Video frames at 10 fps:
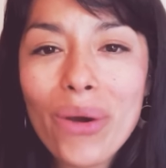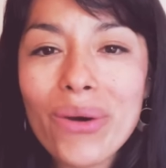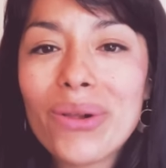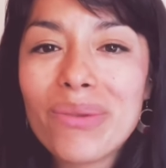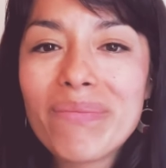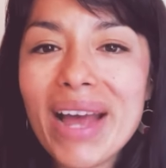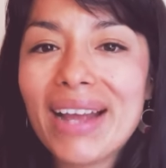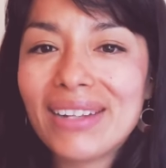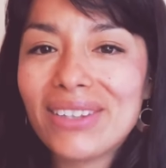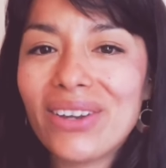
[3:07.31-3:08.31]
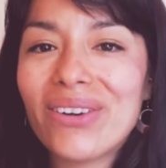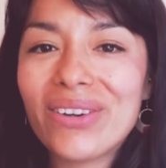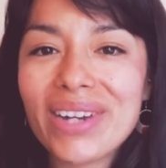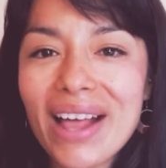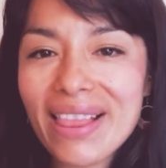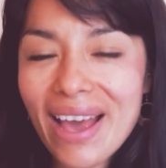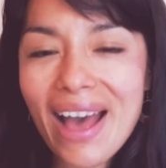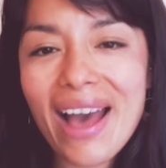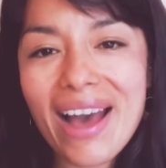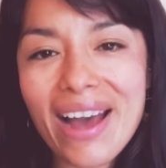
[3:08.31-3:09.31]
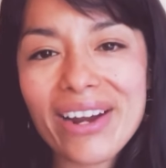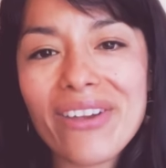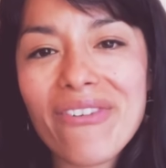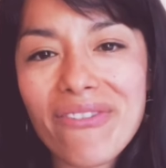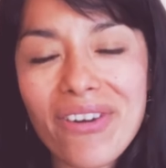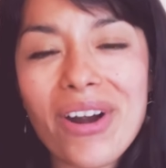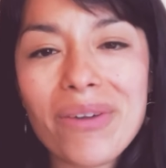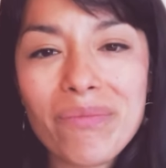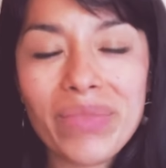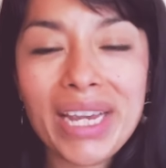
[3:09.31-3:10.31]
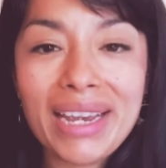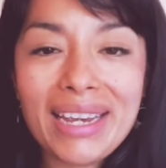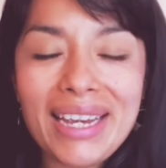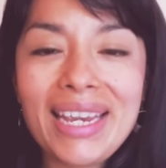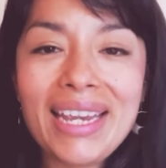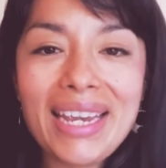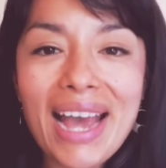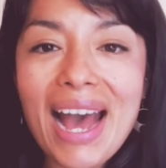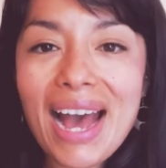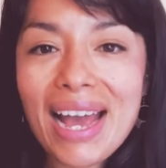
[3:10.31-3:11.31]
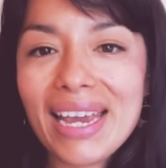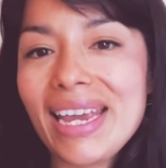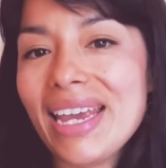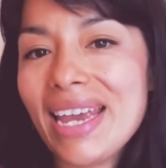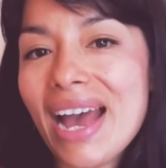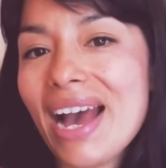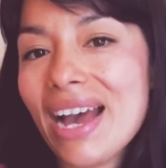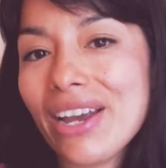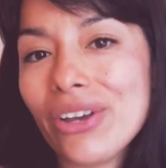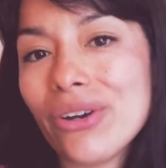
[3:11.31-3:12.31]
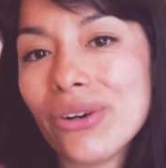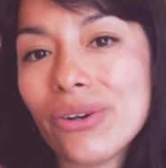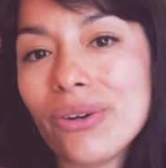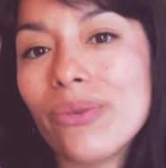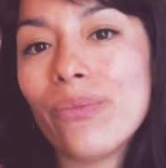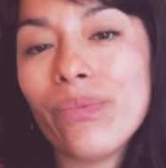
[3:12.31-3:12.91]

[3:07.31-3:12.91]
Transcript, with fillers: Old MacDonald had a farm, E-I-E-I-O.